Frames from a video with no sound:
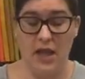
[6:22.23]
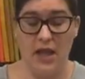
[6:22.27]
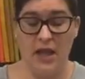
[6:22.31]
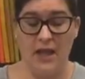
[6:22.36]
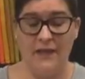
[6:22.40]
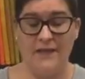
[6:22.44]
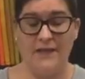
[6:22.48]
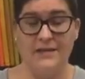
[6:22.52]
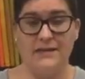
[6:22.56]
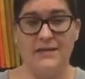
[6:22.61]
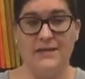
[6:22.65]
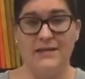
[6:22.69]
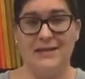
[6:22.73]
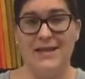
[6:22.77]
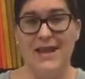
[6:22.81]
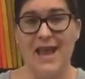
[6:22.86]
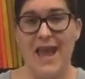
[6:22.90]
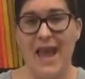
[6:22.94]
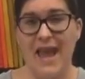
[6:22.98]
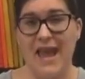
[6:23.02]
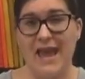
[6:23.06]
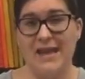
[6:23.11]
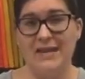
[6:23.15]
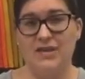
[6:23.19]
This is the
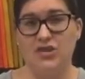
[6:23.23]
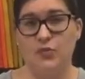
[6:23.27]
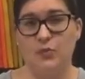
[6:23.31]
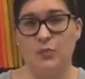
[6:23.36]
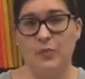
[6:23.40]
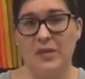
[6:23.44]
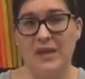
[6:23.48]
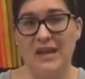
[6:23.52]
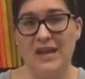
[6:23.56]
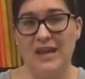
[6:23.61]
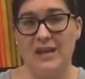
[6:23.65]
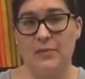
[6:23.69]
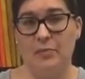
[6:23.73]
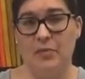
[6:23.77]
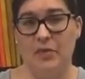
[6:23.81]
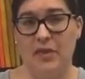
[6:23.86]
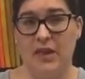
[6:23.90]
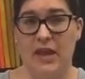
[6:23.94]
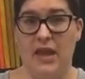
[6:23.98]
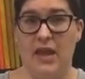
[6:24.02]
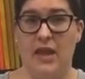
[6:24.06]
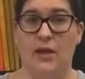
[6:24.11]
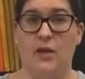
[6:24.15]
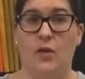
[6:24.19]
HP
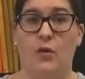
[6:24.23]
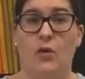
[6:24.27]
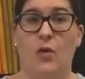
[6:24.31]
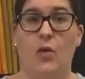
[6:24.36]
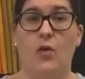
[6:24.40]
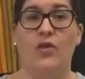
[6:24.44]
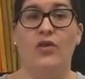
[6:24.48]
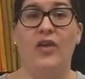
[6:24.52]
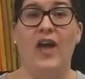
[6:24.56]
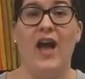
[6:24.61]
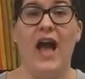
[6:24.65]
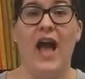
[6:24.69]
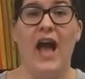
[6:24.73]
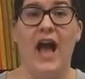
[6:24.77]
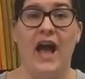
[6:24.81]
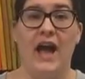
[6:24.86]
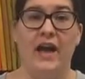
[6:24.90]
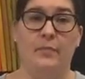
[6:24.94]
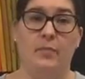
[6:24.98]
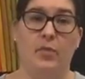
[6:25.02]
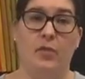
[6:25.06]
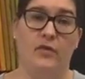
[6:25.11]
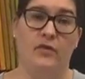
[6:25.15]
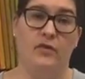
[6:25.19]
plate, or the high
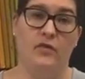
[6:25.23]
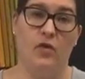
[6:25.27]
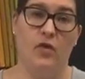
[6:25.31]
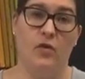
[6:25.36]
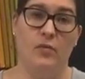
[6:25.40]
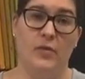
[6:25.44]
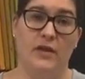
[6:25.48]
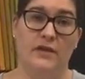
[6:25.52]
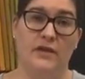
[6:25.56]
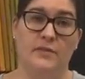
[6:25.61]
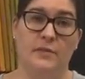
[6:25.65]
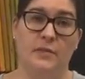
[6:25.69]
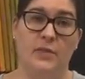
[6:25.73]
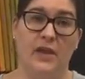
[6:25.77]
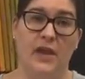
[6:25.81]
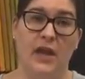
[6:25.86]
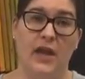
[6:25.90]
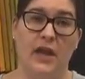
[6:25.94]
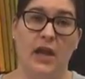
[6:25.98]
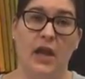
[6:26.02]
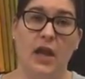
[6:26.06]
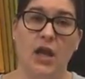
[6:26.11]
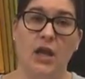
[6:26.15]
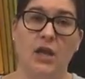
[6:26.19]
performance
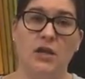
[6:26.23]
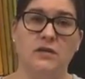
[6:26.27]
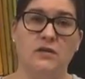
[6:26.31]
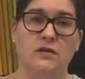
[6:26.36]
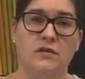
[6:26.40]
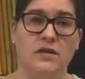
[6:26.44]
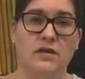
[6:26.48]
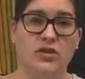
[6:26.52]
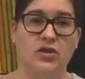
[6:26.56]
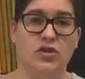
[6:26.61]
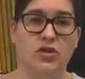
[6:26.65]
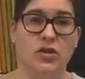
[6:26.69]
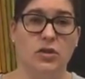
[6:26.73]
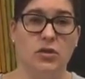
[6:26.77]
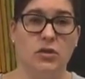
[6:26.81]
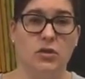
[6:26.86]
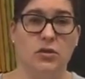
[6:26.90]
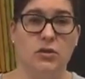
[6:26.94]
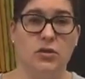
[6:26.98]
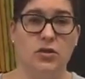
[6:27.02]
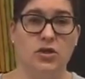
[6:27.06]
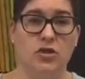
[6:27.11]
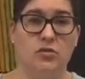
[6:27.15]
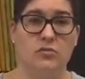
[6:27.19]
plate. So this
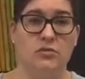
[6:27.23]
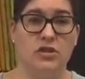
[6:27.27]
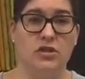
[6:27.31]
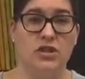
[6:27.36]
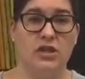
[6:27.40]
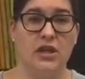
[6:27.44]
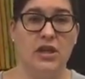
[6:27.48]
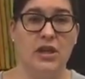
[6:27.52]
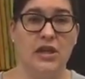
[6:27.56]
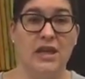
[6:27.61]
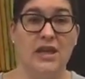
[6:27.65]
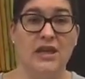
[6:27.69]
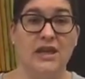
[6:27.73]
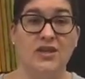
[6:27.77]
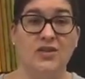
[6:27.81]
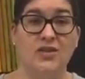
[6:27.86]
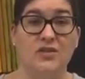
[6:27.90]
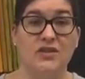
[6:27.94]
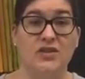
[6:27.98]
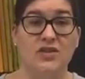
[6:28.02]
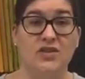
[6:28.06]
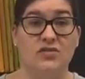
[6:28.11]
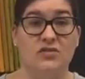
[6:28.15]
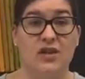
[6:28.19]
turns your machine into a
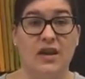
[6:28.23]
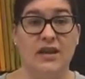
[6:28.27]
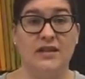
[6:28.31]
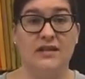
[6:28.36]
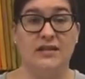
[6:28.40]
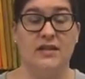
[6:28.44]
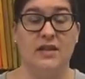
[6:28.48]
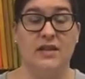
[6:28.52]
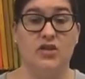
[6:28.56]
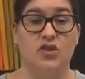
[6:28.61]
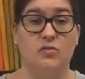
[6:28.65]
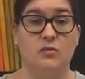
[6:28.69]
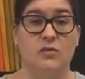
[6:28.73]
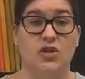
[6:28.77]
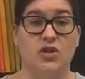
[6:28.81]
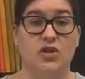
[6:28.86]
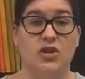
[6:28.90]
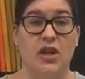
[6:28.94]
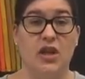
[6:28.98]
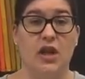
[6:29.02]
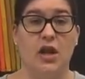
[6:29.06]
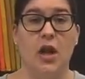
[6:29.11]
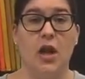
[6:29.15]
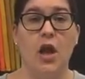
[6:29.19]
straight stitch
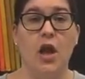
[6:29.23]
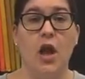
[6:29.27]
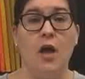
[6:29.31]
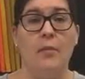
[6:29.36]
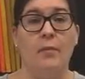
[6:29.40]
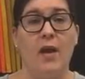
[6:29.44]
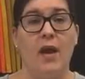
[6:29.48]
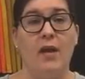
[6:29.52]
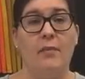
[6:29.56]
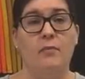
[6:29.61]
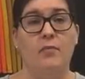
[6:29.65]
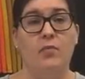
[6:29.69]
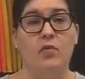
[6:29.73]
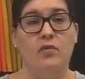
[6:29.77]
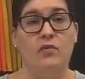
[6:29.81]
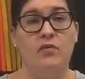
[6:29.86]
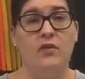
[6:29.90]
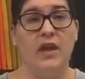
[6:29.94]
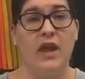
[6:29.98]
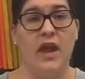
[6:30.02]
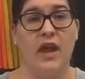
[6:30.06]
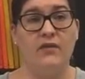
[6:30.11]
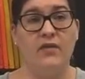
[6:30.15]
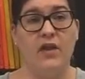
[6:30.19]
machine by
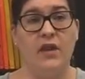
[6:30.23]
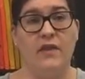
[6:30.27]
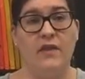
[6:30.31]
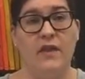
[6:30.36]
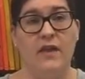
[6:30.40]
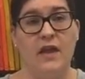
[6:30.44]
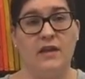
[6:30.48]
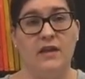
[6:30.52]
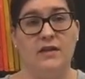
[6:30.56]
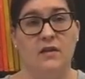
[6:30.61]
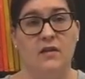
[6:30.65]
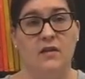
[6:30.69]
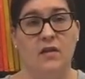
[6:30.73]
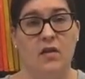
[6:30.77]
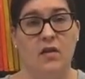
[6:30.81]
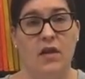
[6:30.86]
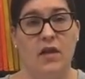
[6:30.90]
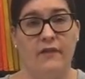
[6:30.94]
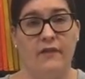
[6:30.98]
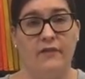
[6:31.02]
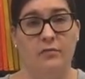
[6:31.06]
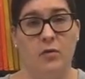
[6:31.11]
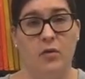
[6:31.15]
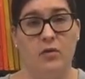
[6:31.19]
moving everything to the
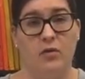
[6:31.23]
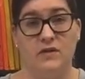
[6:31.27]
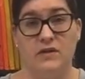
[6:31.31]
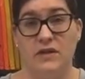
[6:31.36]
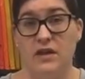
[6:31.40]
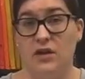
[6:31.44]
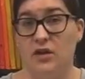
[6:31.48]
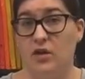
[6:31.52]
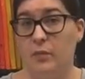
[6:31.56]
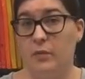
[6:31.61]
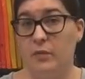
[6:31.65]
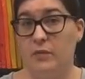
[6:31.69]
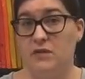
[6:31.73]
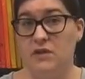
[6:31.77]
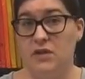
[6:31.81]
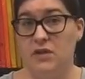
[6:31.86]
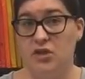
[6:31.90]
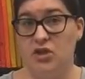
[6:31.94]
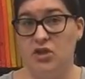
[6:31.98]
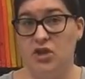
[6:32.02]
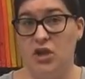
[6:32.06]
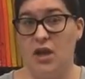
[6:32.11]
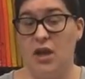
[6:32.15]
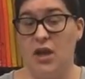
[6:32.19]
leftmost needle
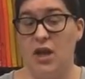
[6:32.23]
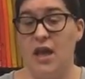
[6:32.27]
position.